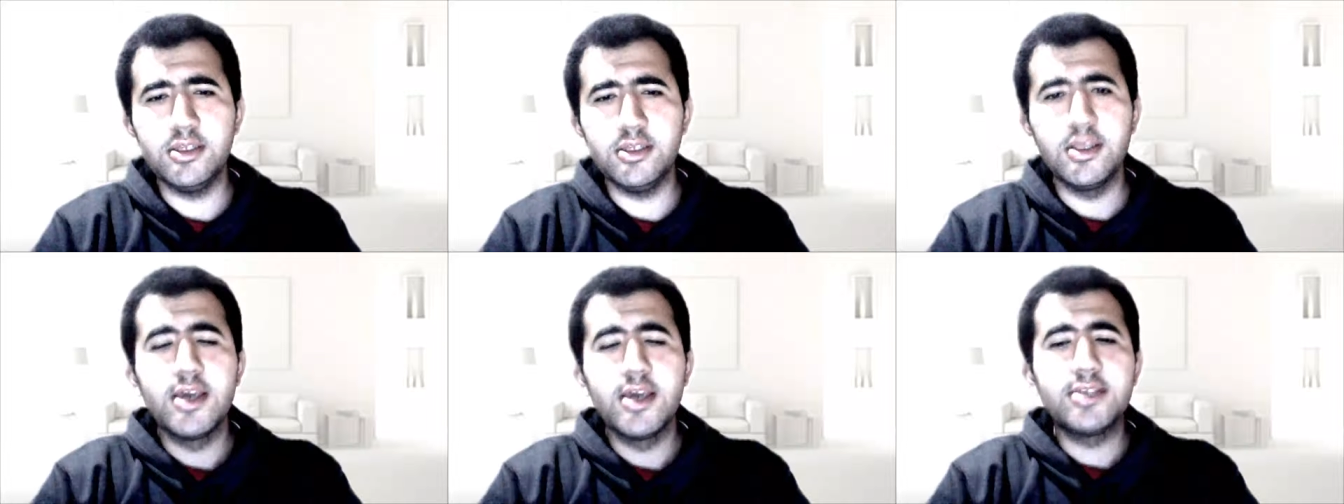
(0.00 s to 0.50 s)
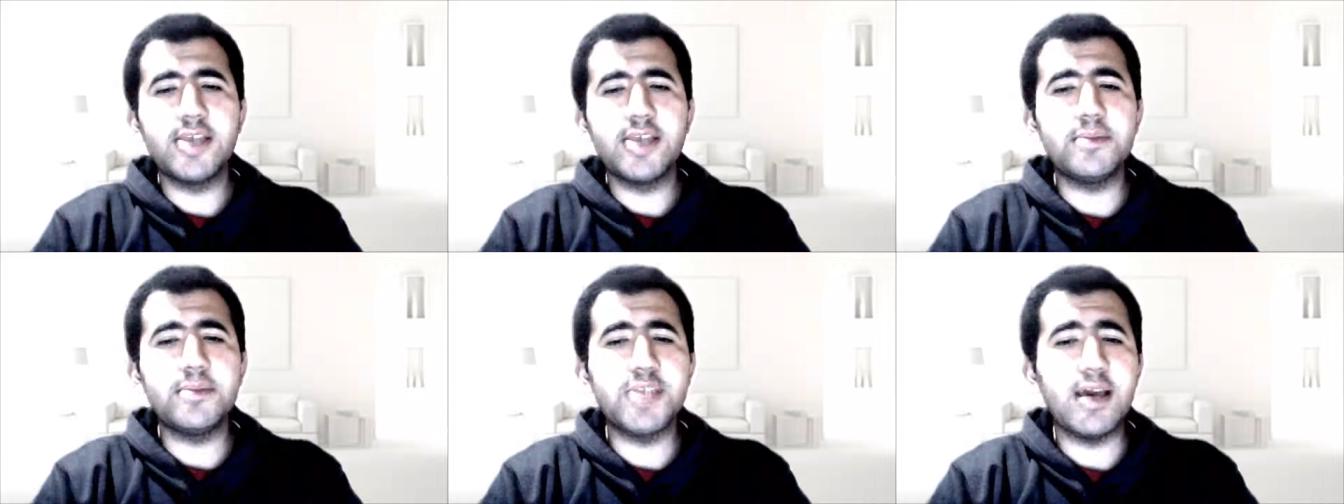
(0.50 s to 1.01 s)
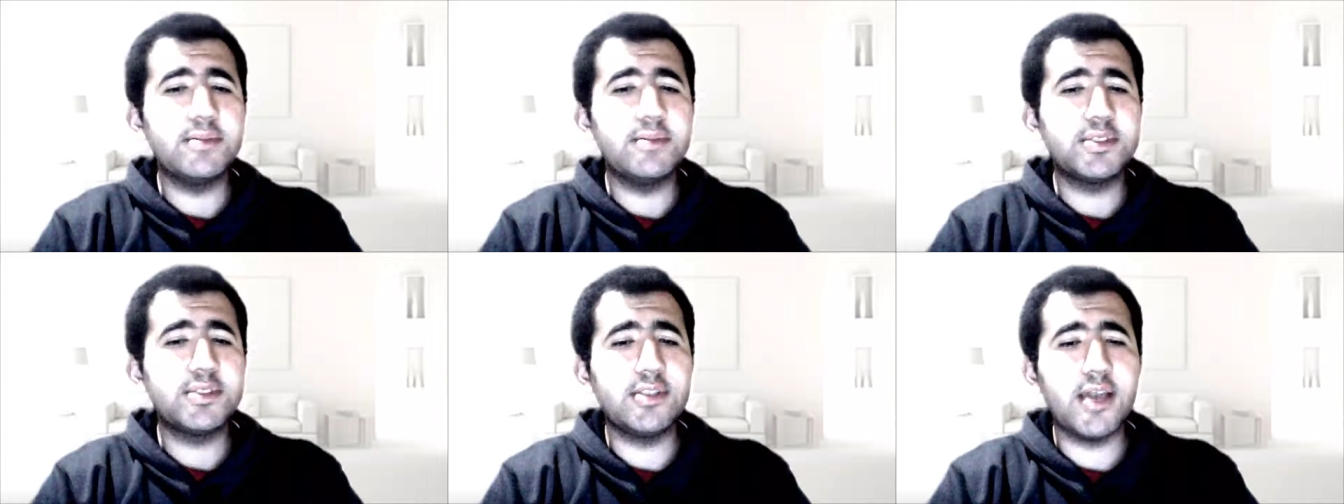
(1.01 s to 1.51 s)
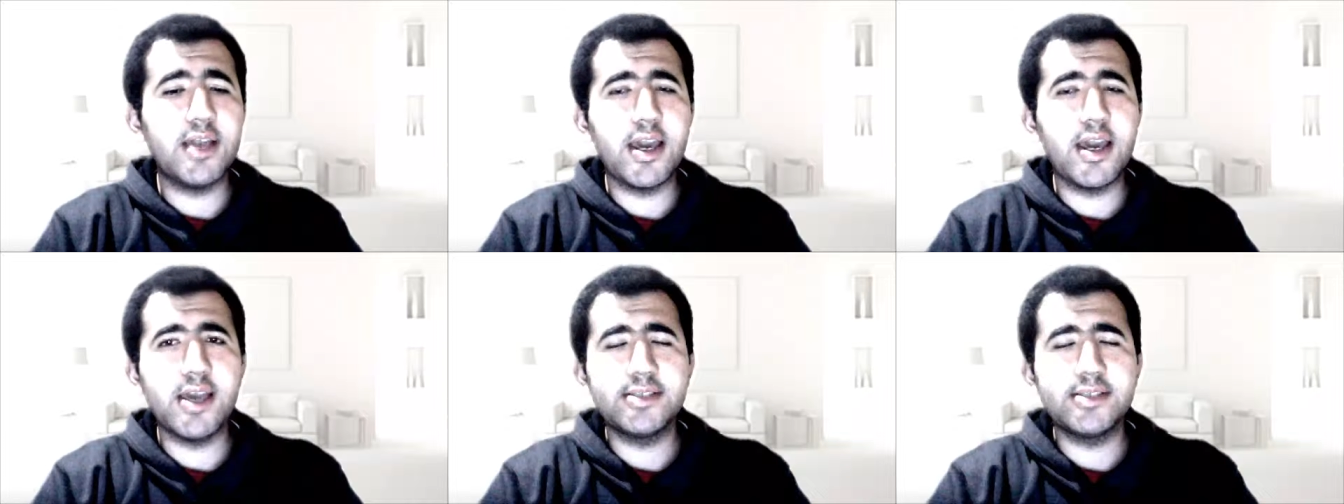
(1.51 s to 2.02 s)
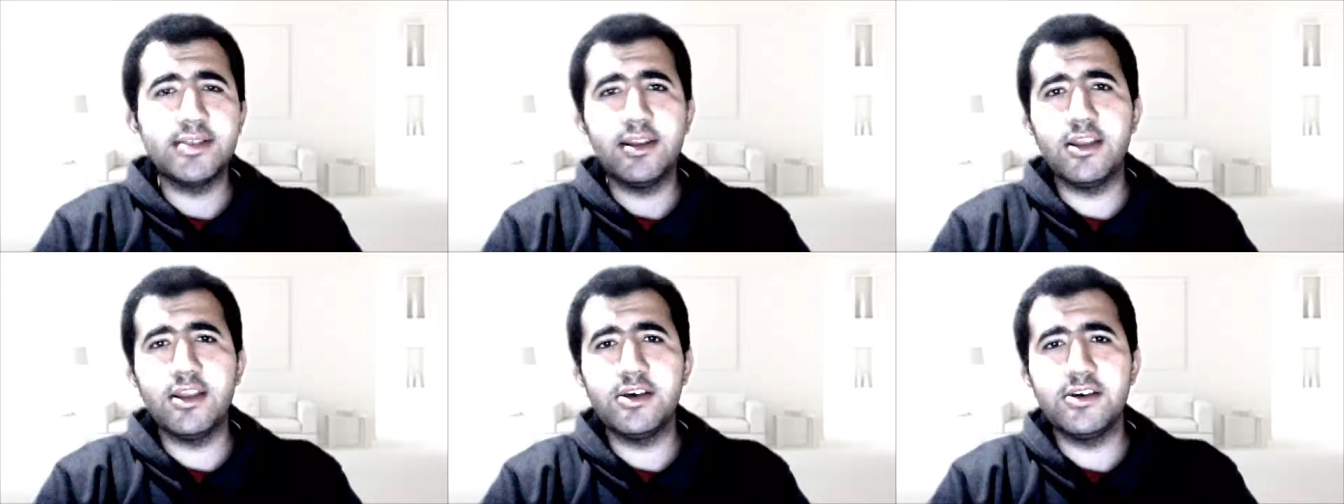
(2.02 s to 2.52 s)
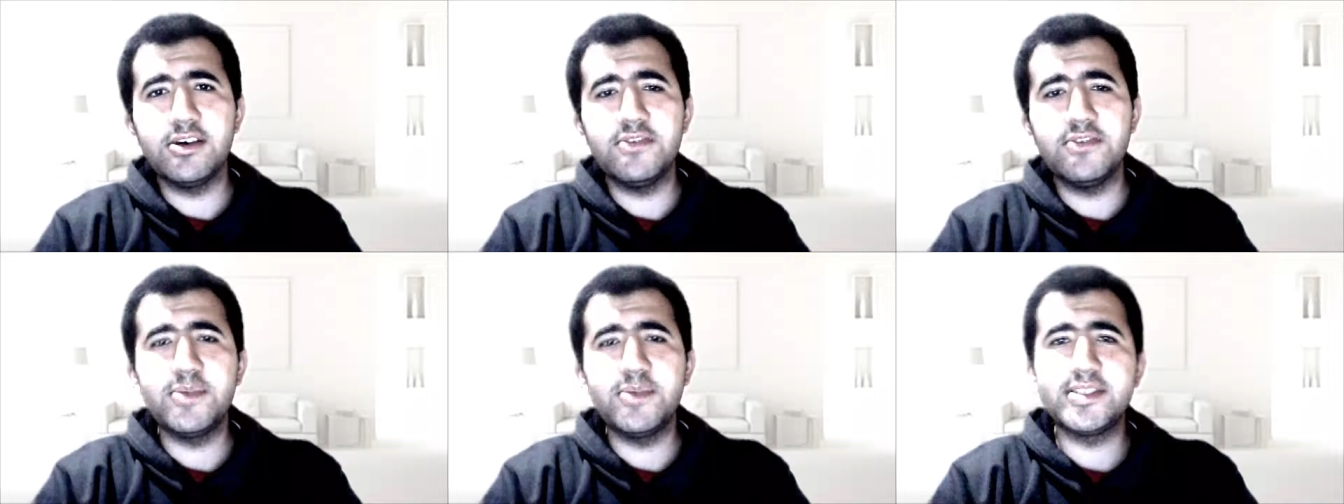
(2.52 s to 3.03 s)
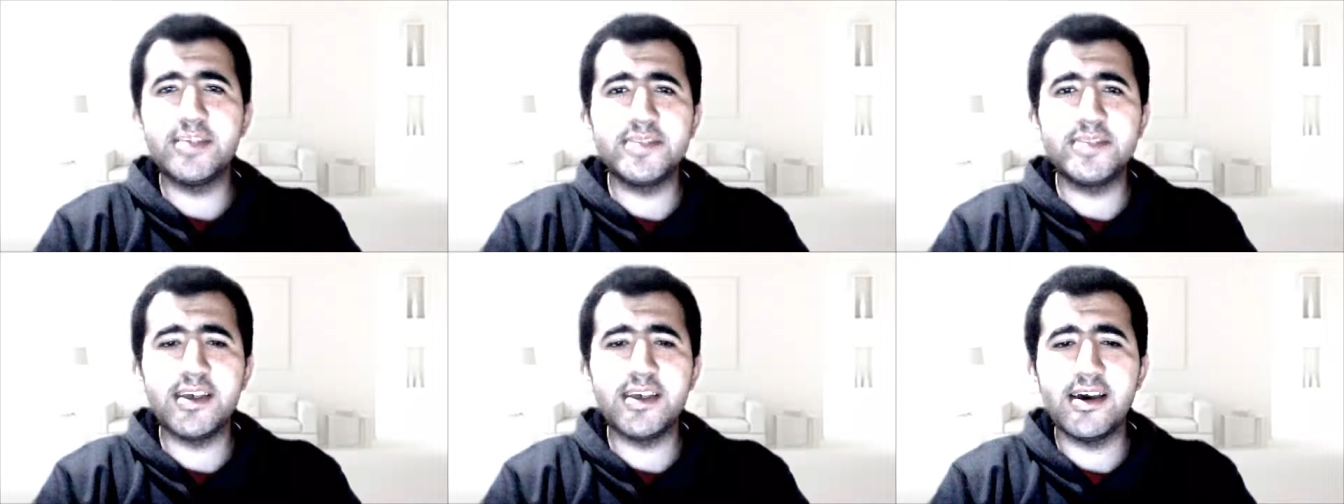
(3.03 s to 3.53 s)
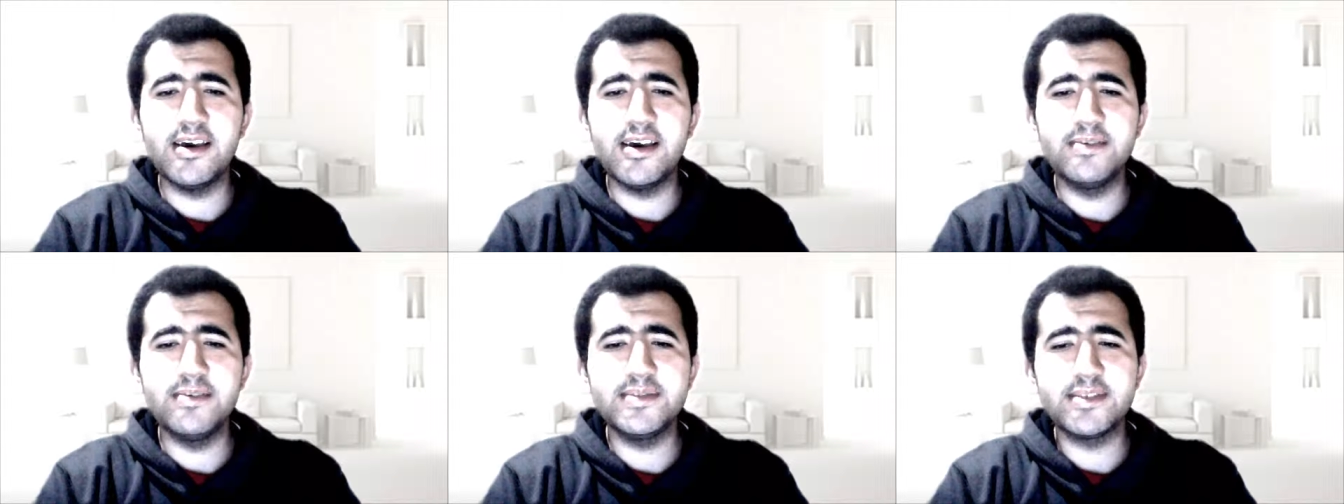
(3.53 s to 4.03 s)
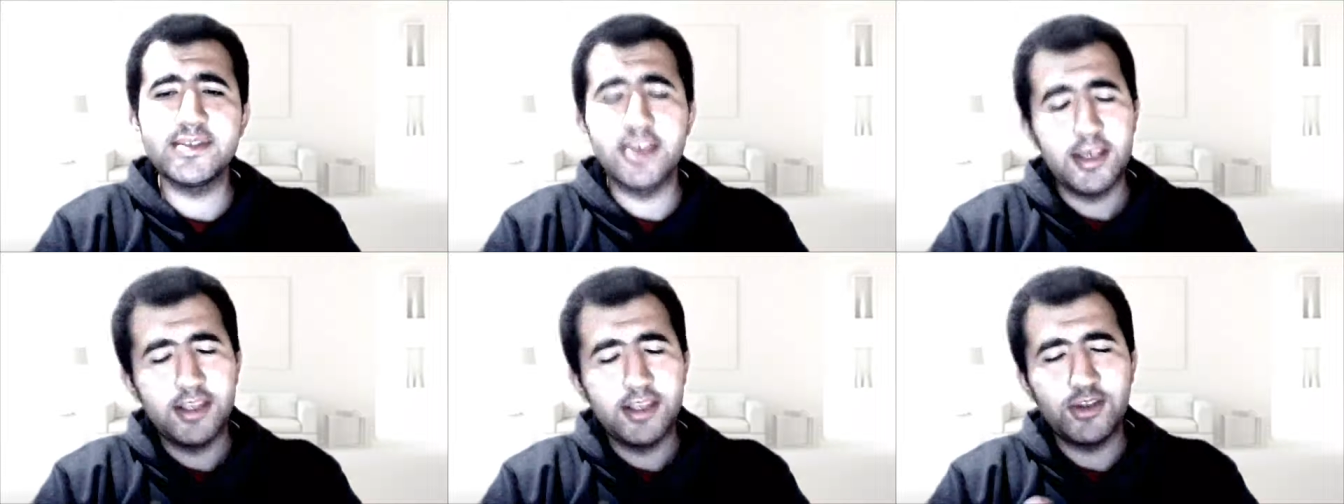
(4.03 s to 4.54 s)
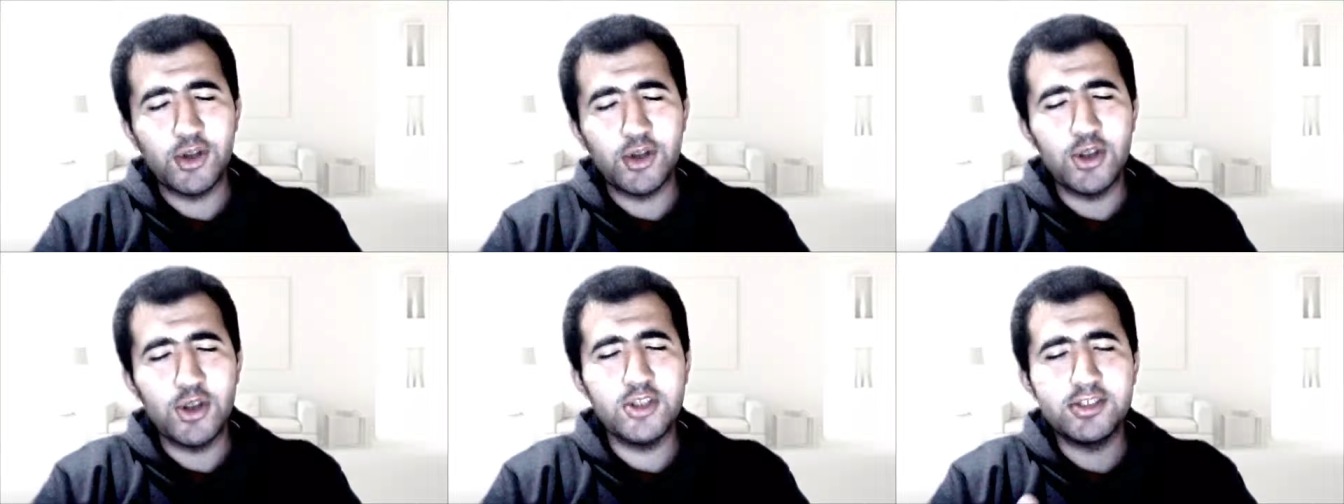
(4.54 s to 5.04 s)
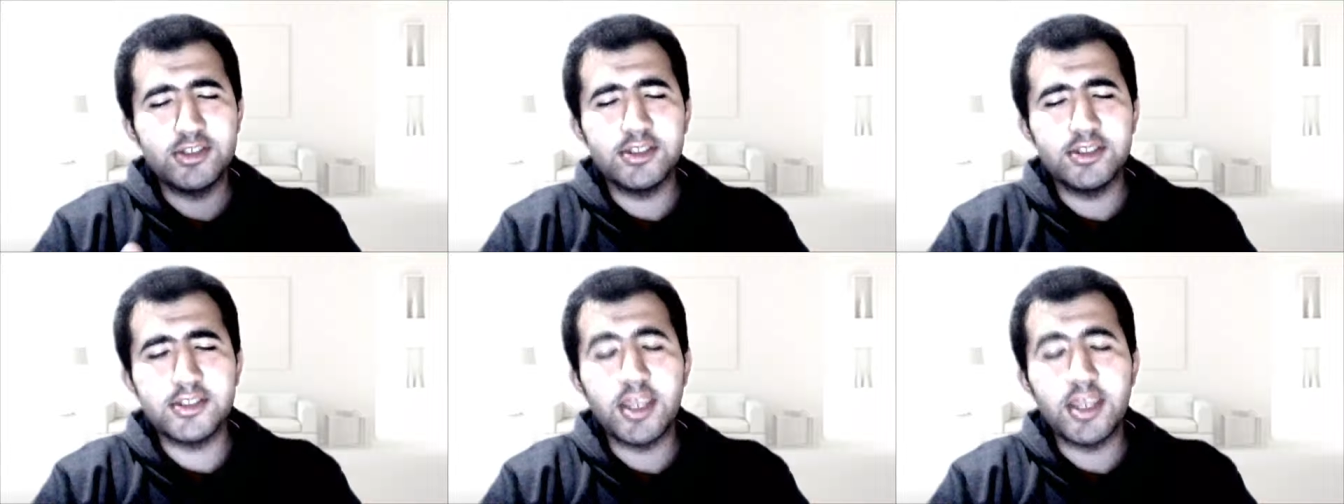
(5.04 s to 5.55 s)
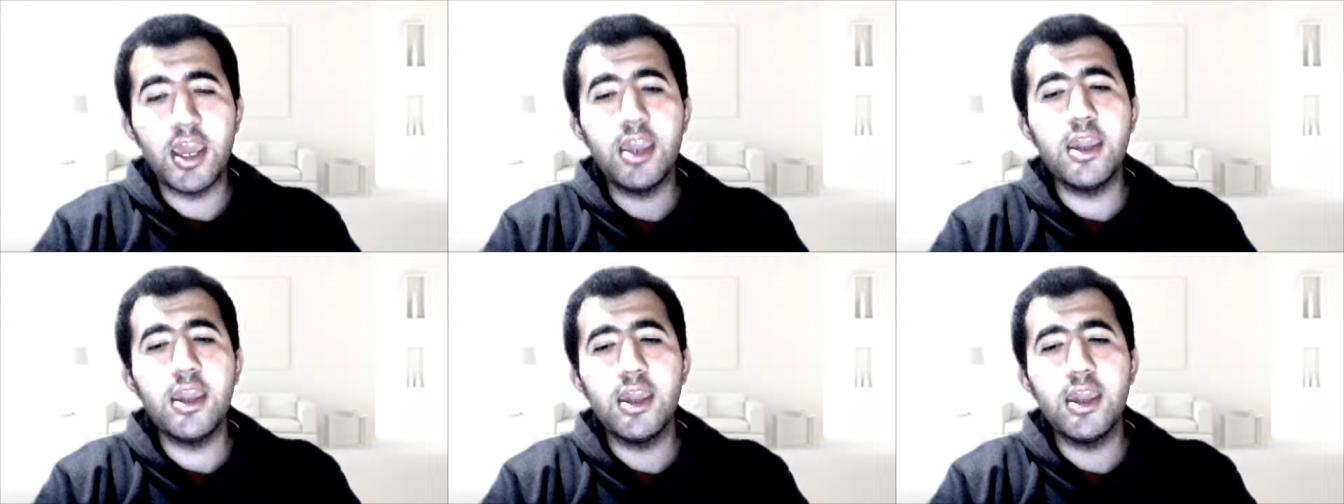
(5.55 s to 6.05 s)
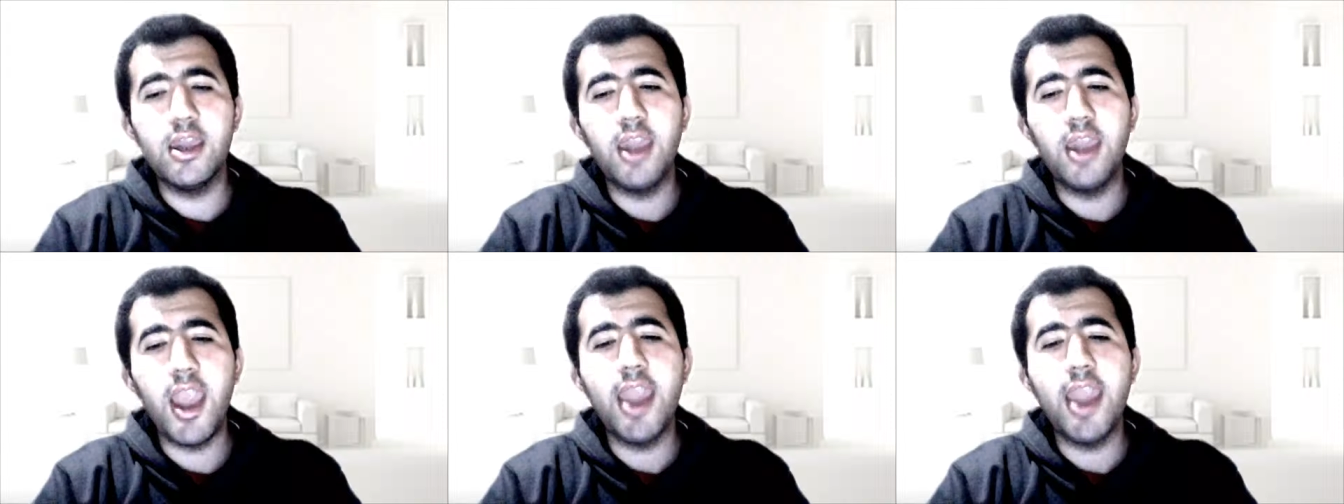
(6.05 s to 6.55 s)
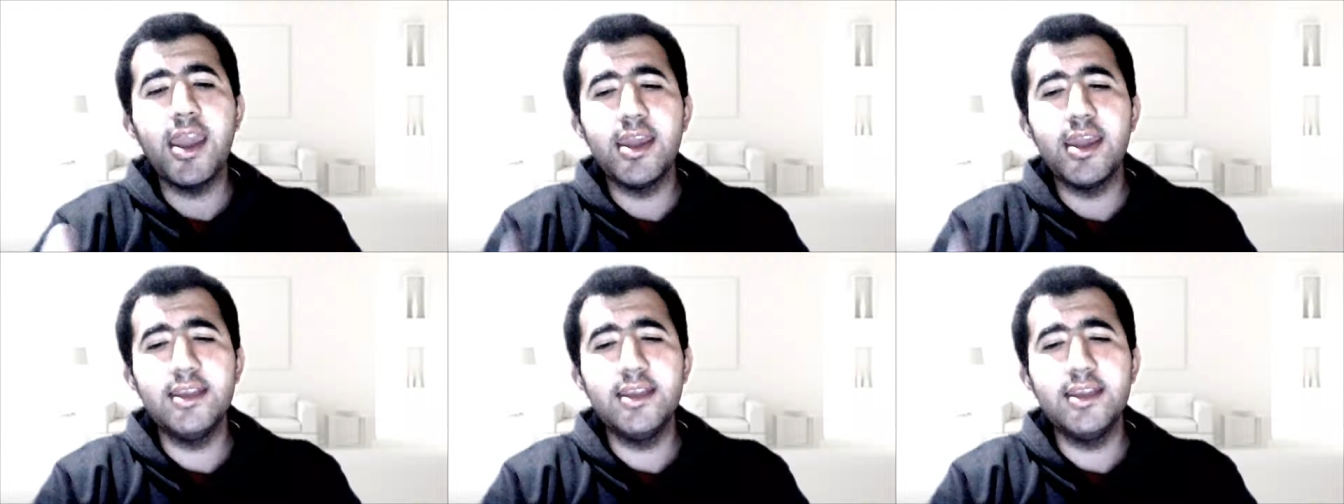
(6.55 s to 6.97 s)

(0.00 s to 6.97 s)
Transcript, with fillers: sometimes lasts in love, but sometimes it hurts in a state.